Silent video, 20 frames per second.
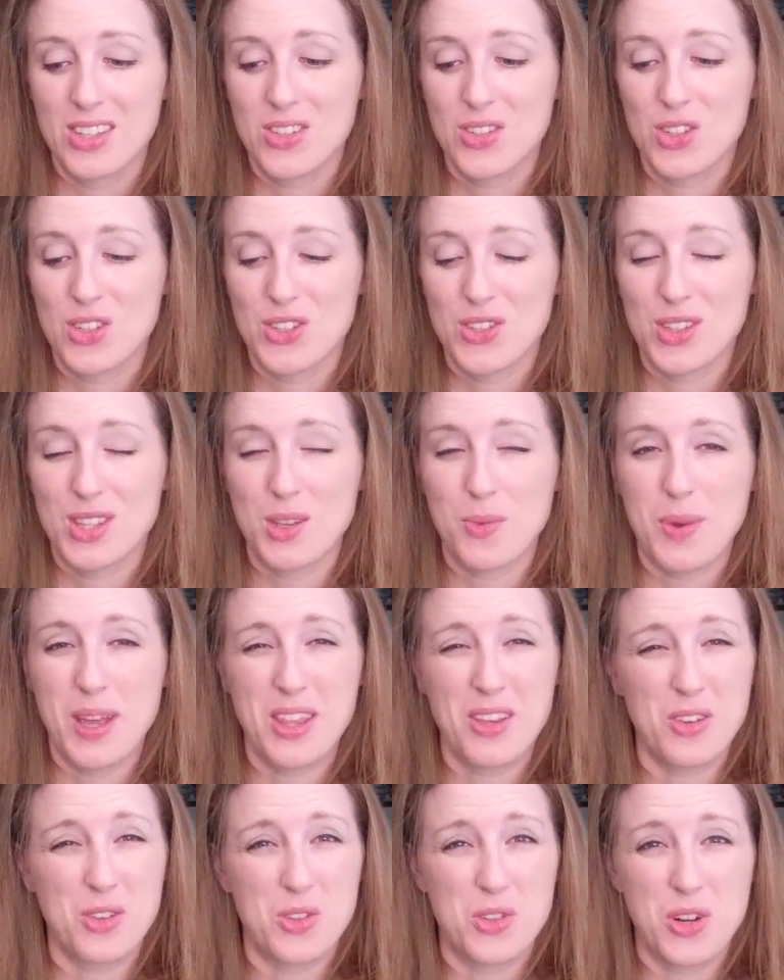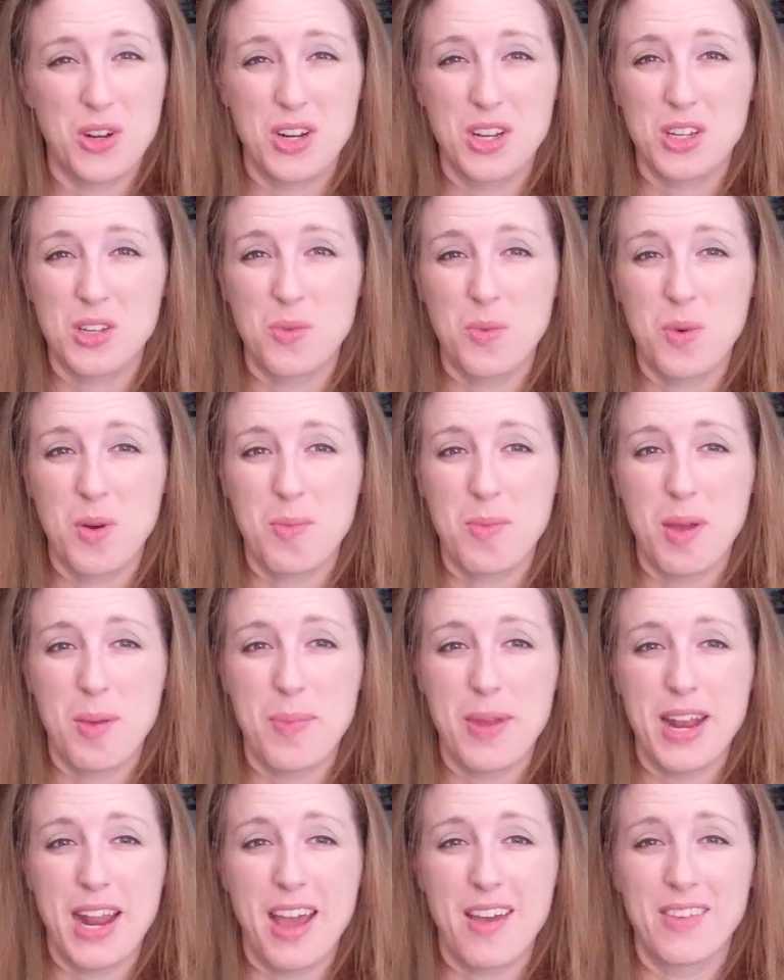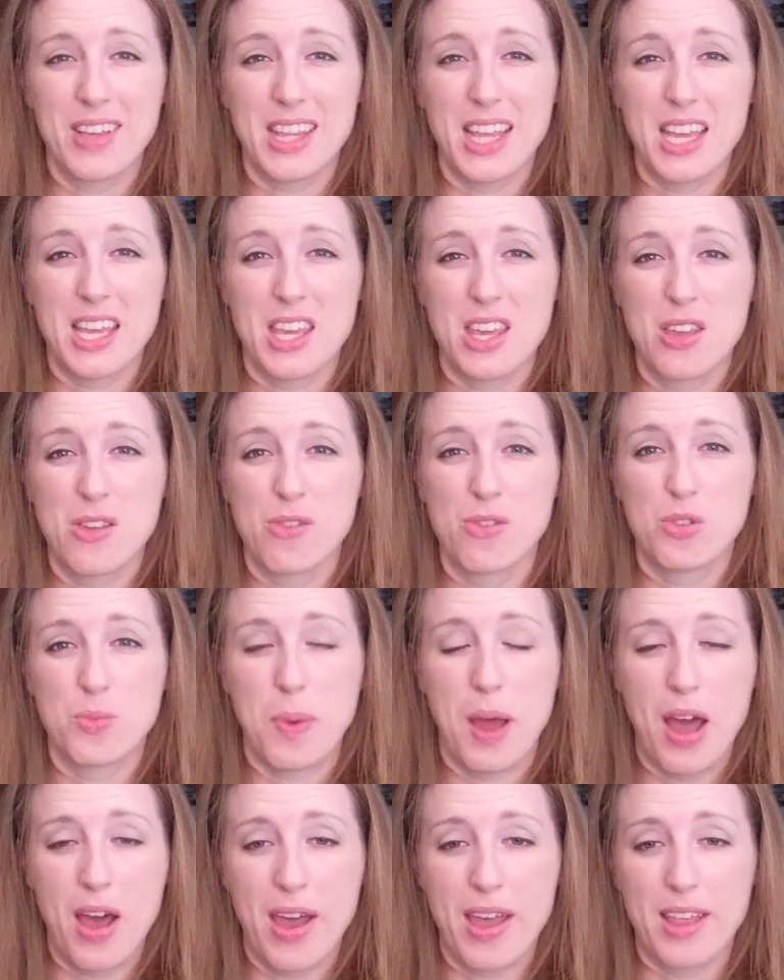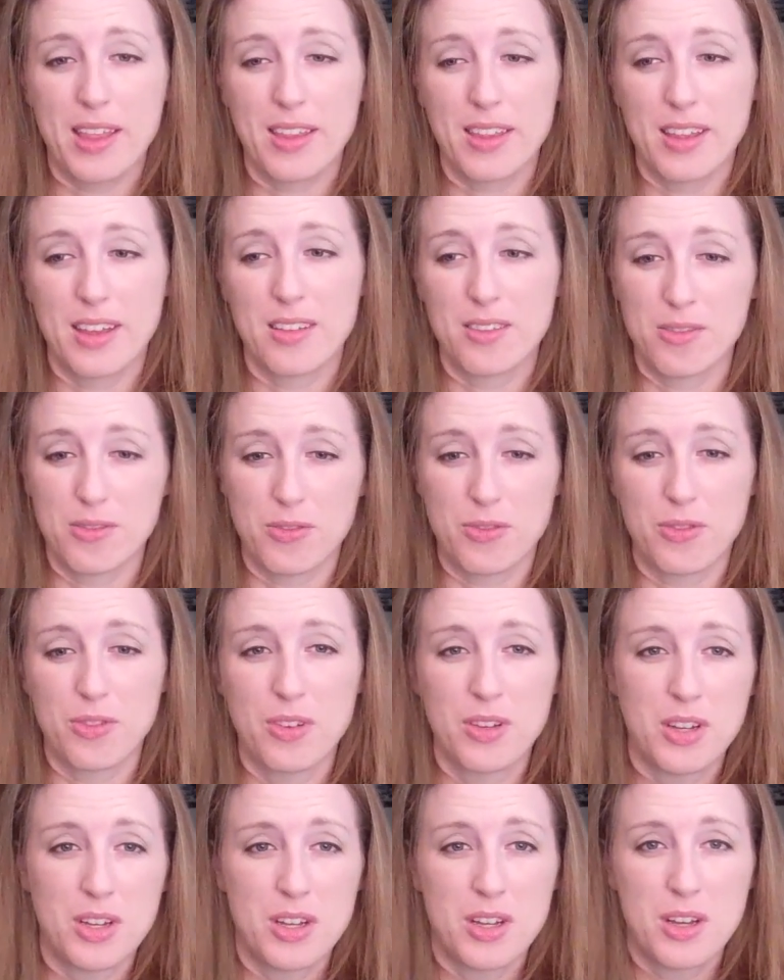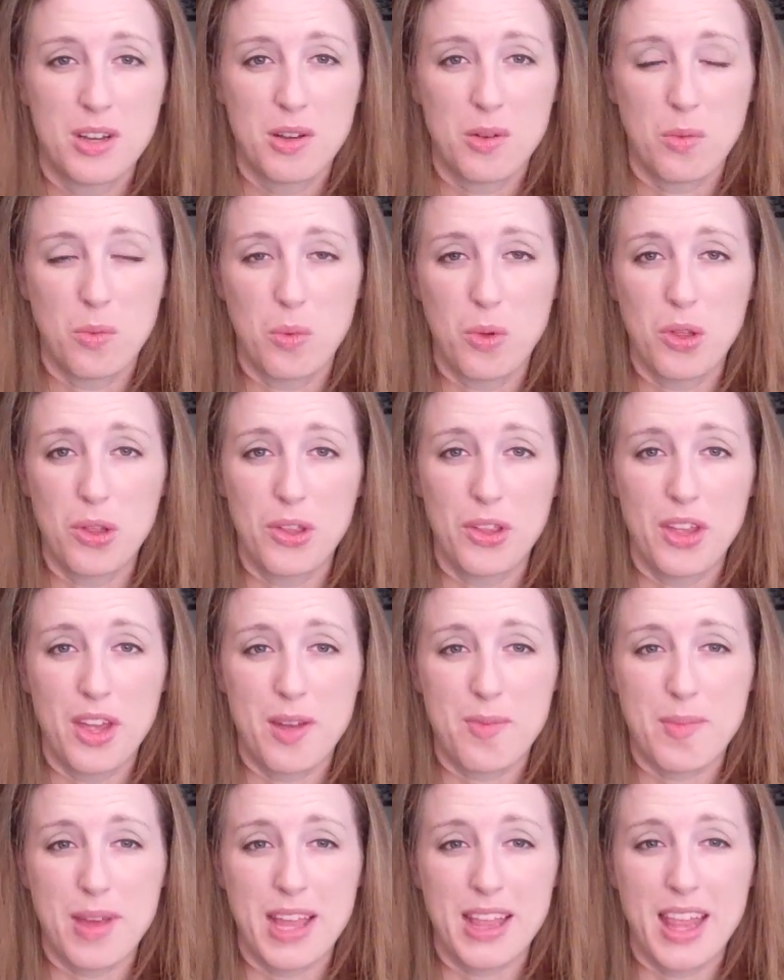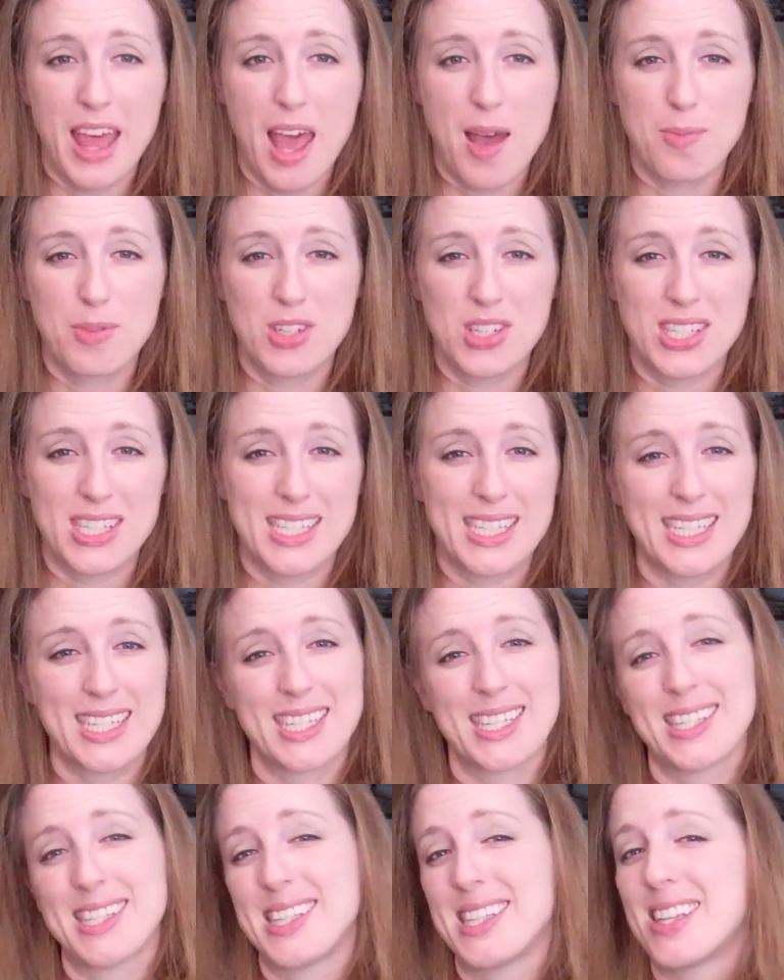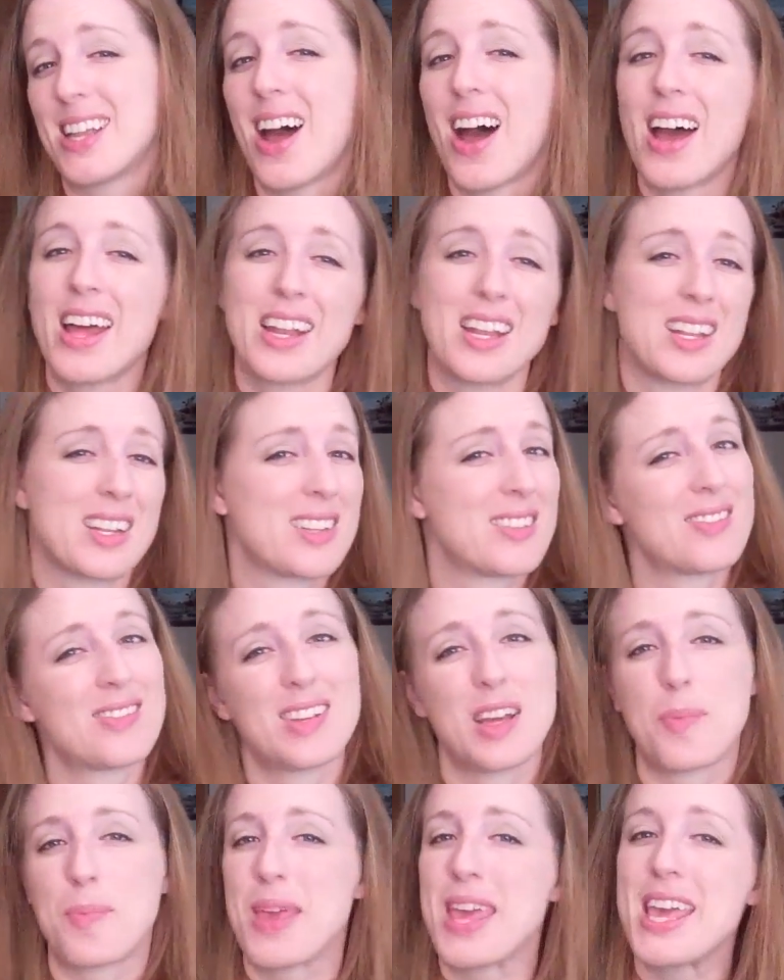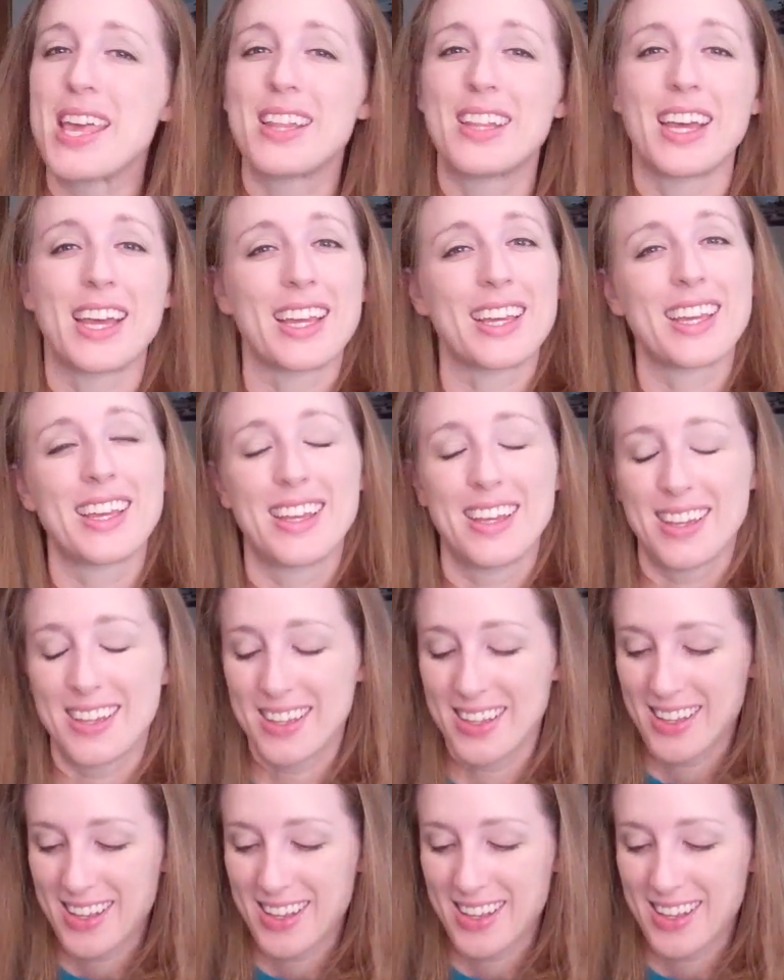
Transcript: It's just the weather's starting to warm up, and having that huge pile of wool on my lap just is not appealing.